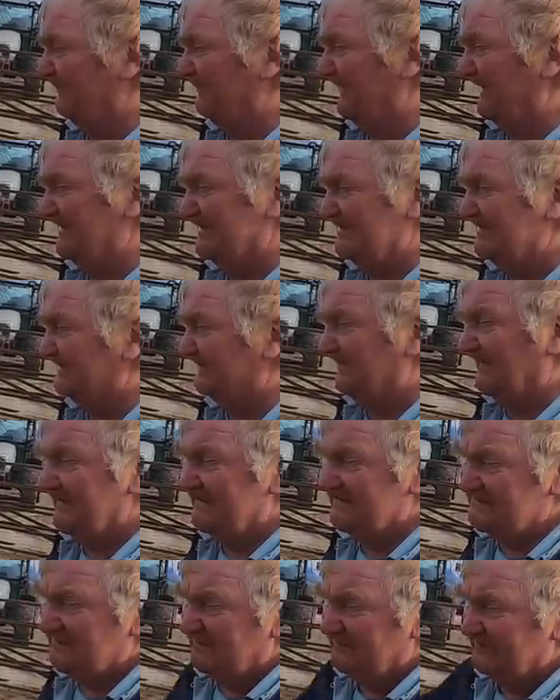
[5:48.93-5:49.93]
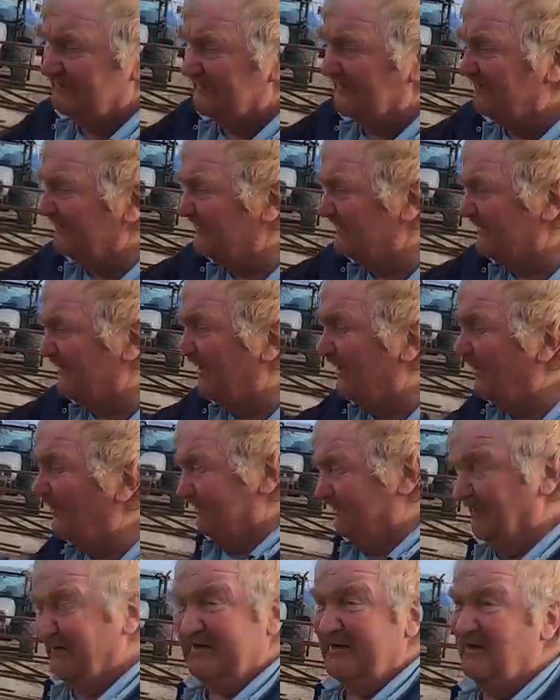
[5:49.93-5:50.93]
It picked its feet up and it was
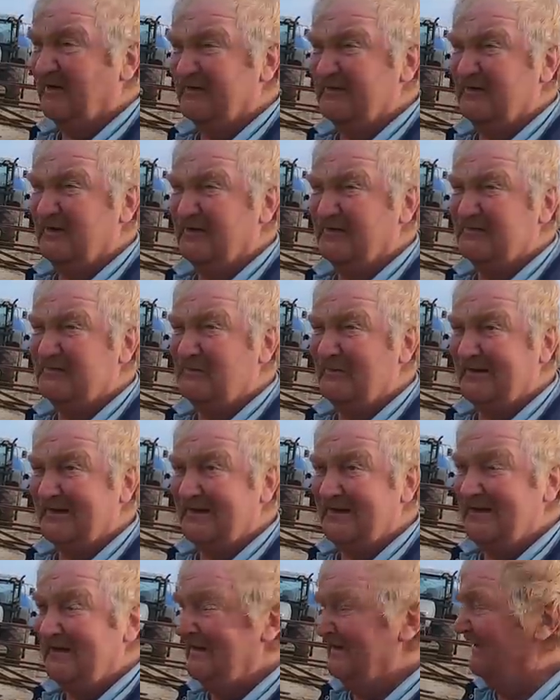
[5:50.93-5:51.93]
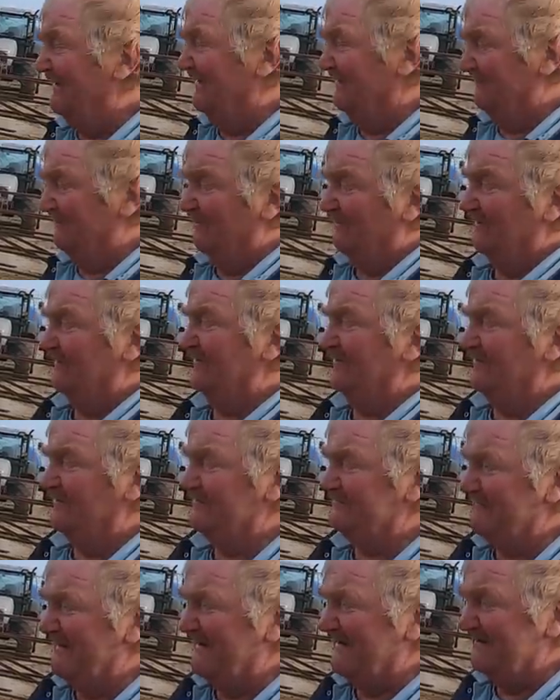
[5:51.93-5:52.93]
cold. It probably could have gone quicker, but all I've
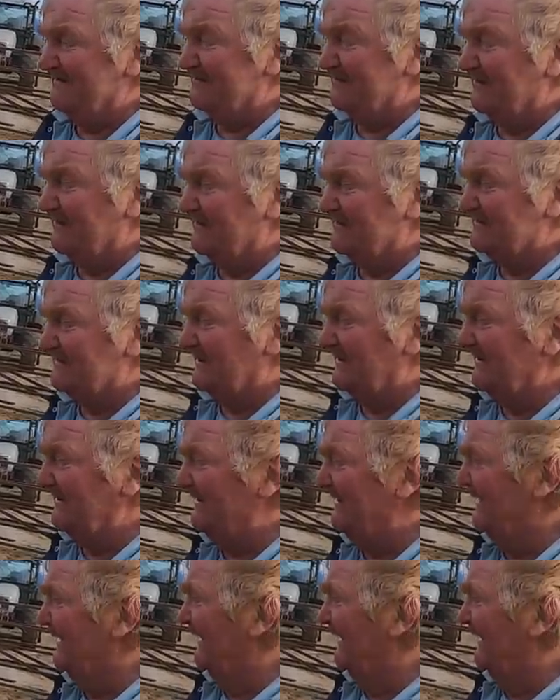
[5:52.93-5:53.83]
done is made it dirtier.